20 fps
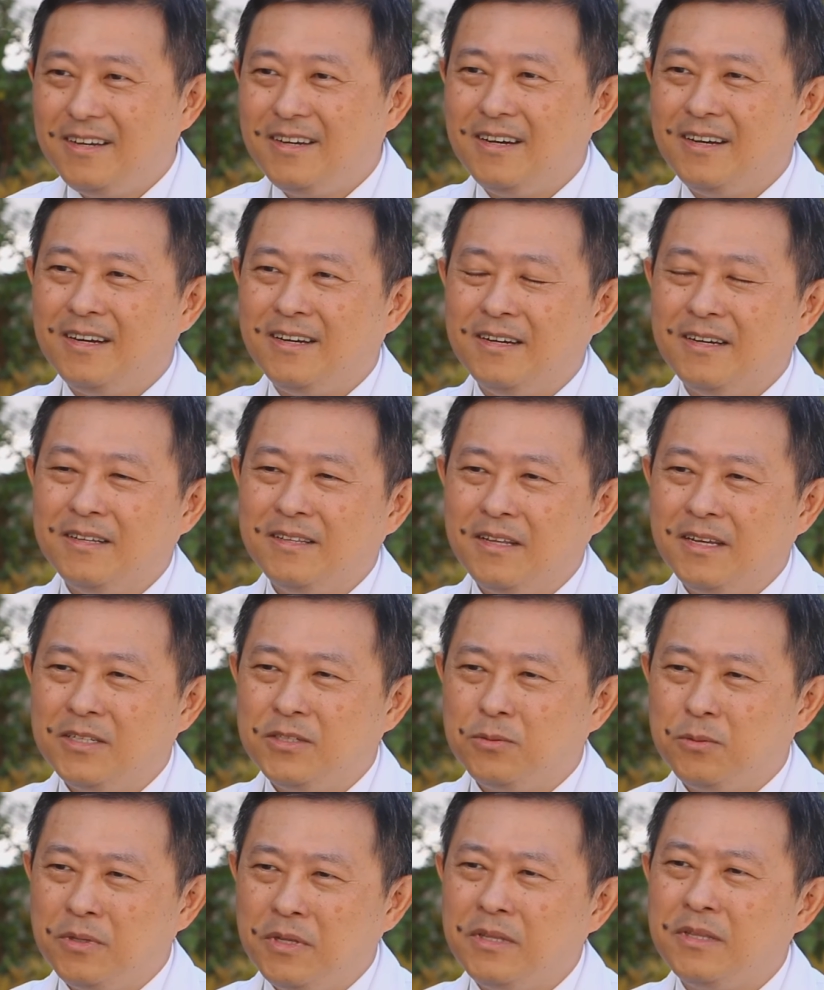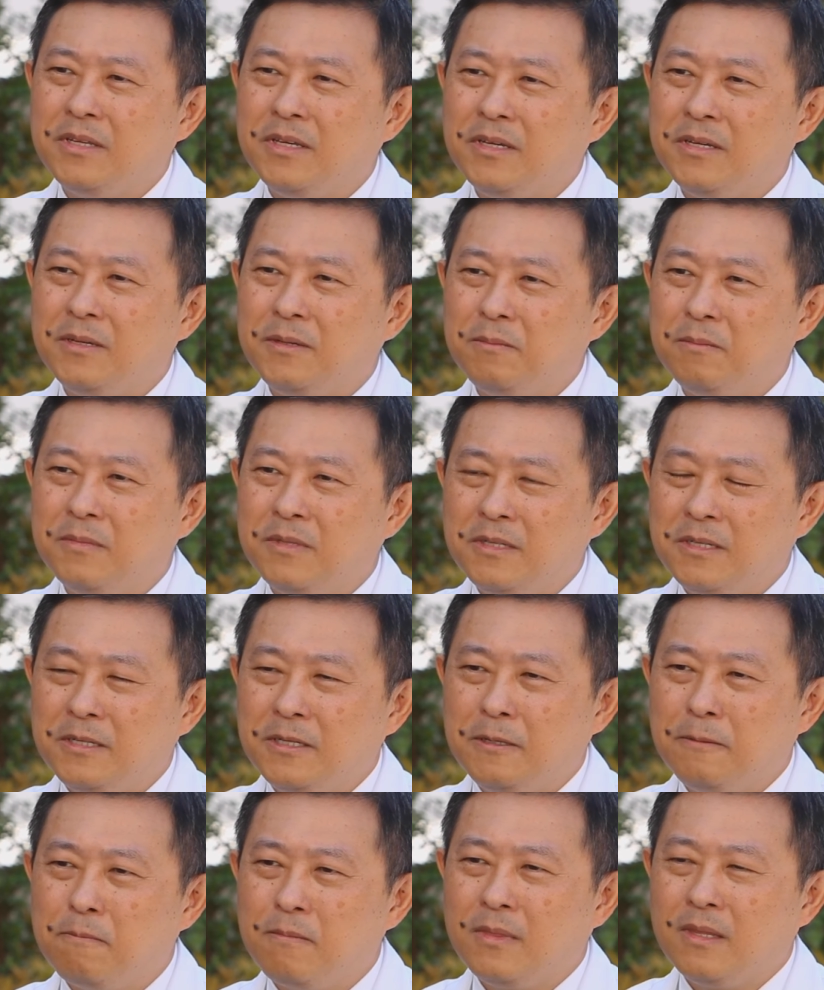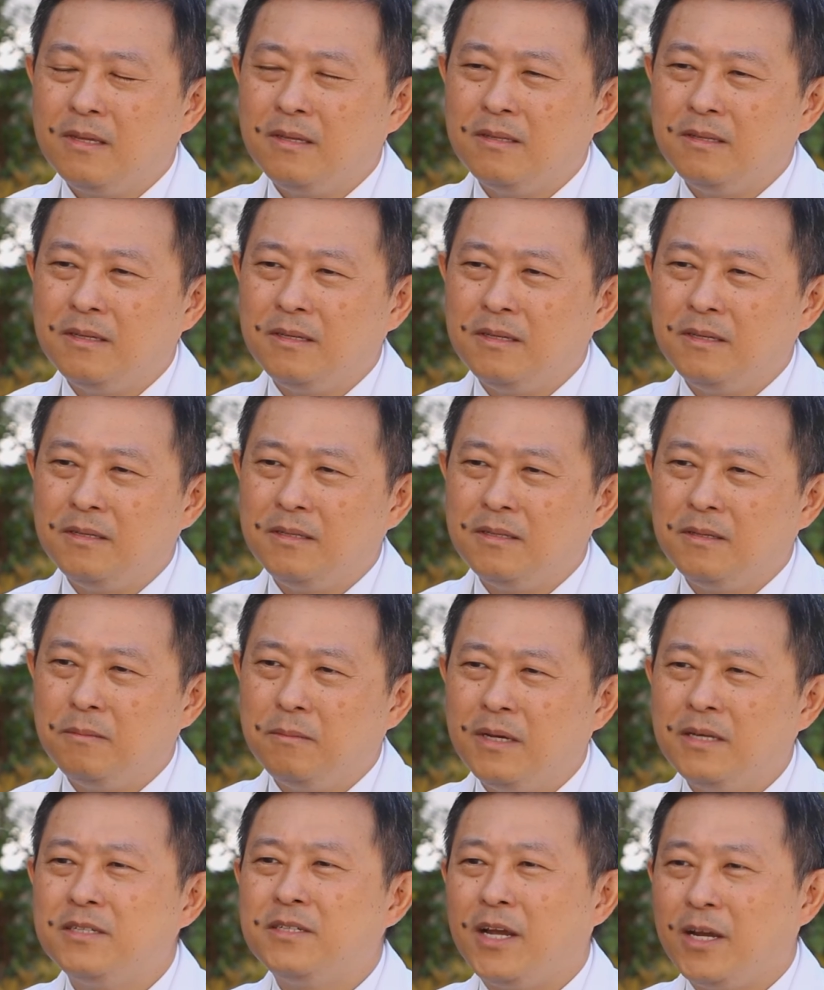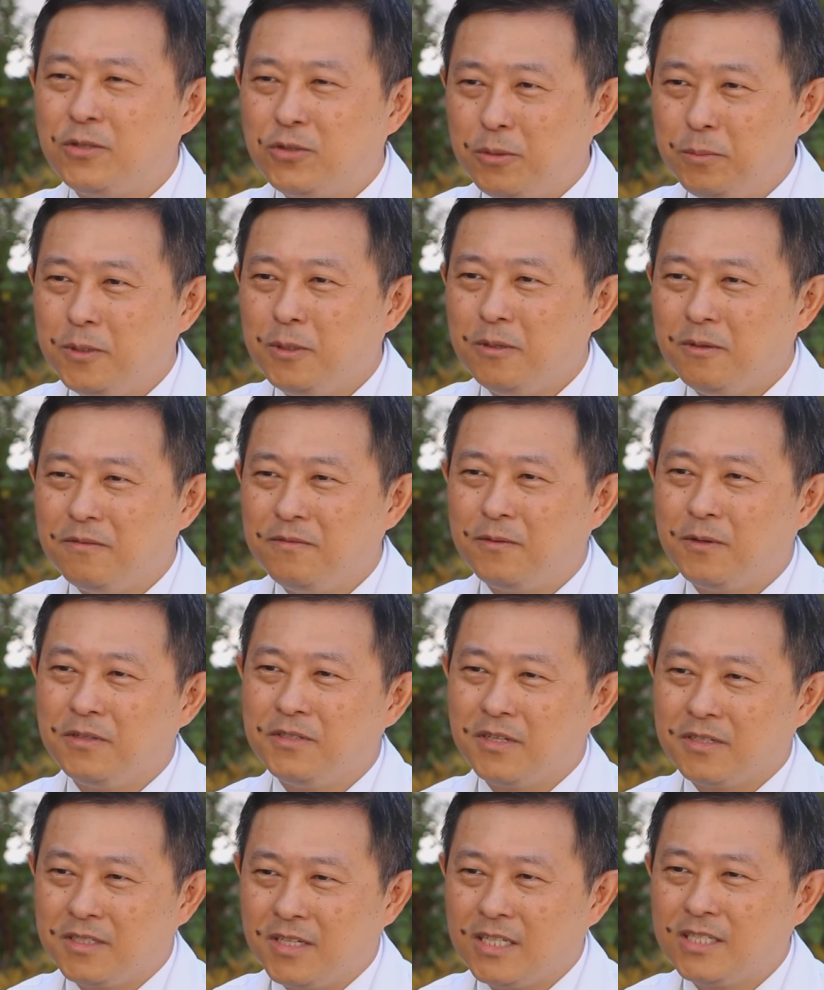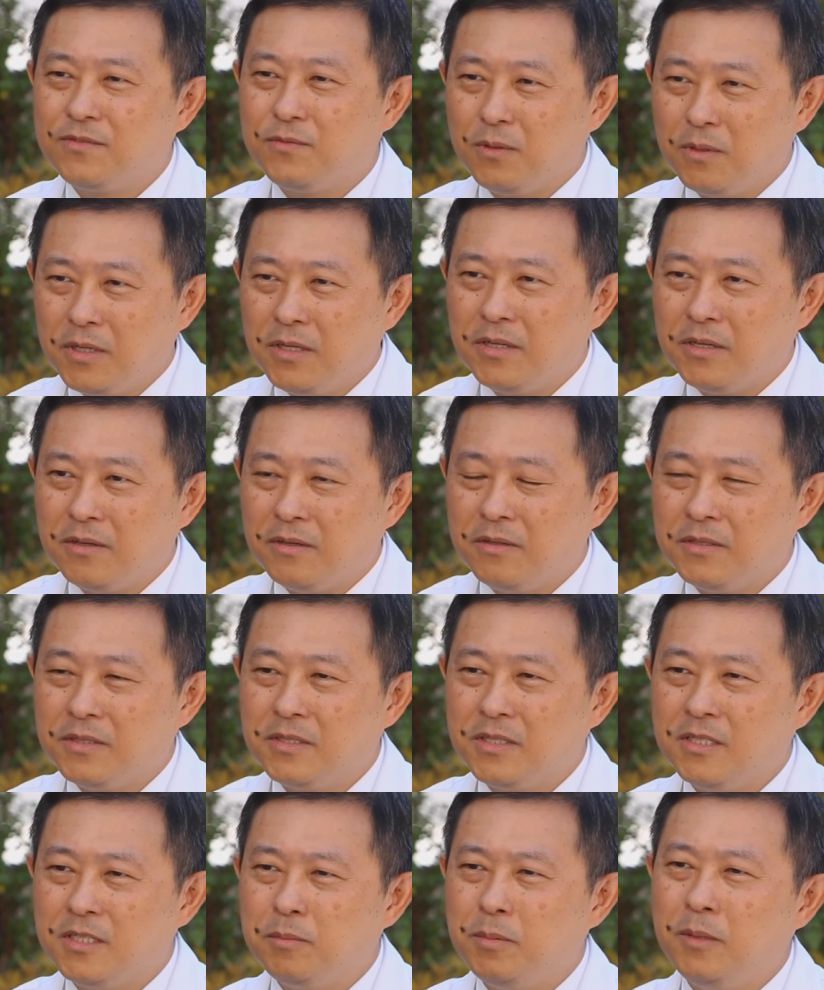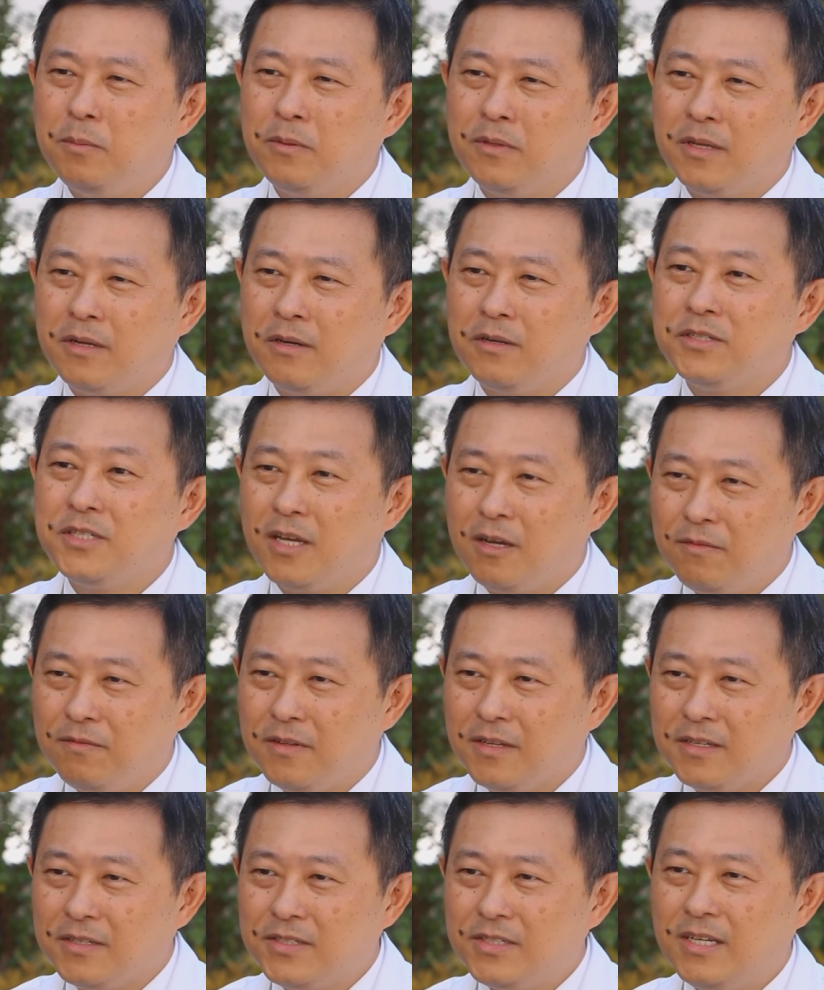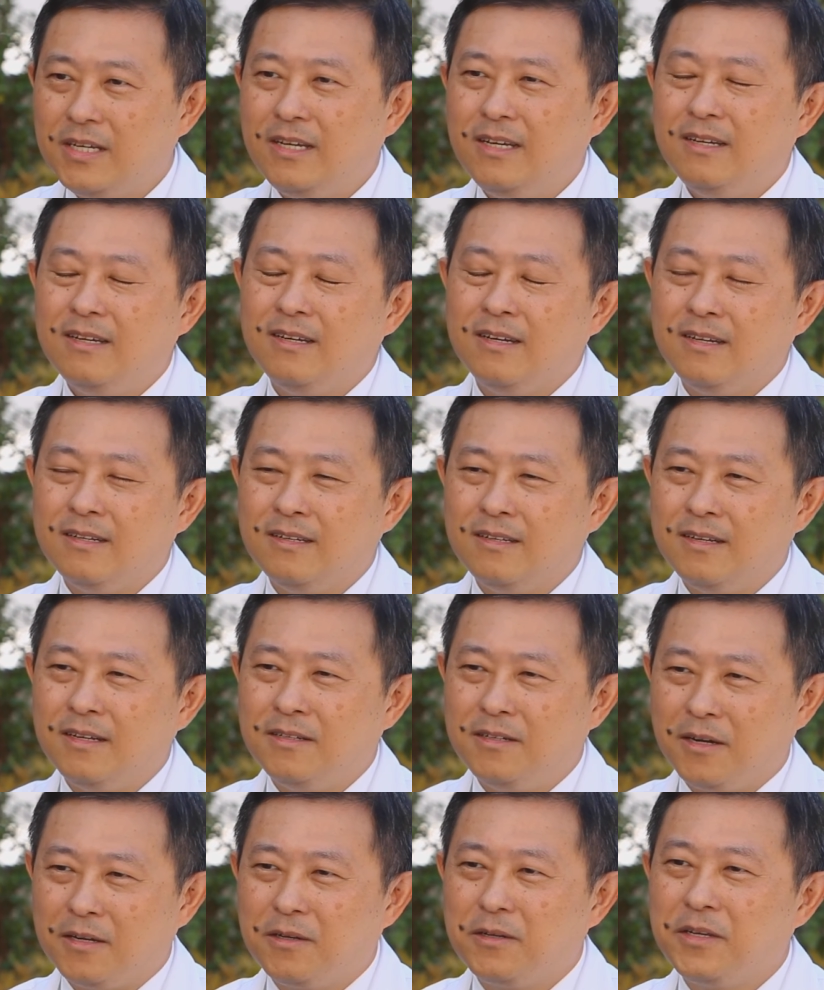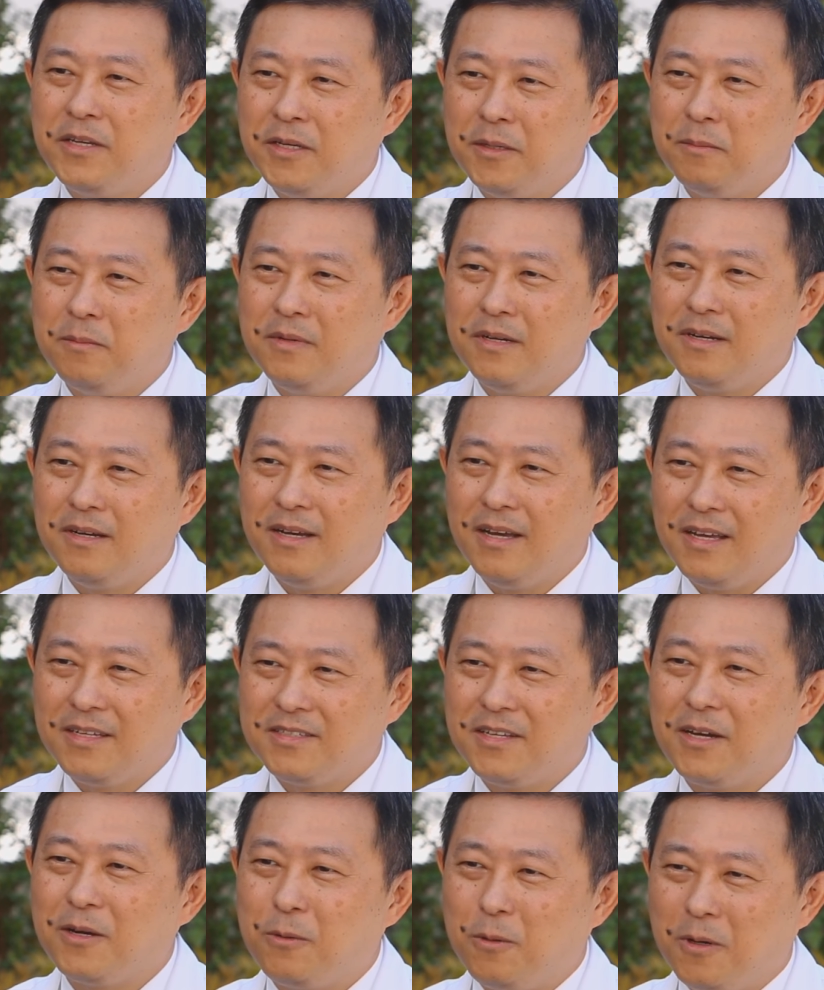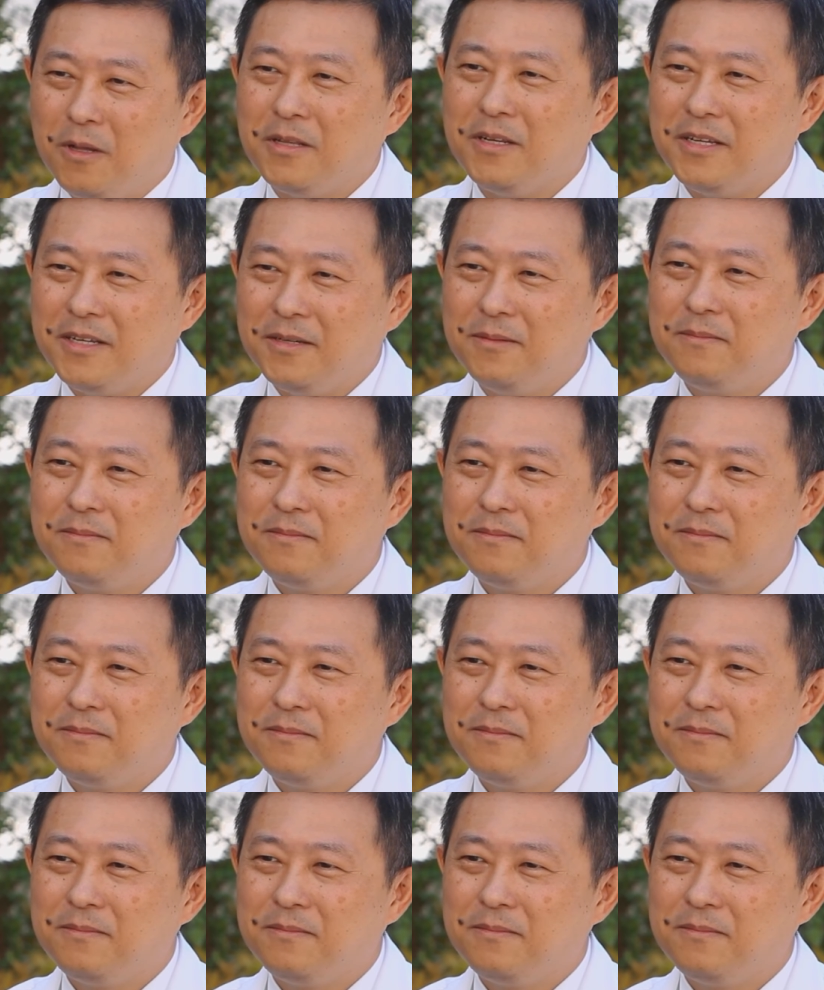And that's really the best attribute for a successful leader is people that are selfless. And Dr. Kim has that quality.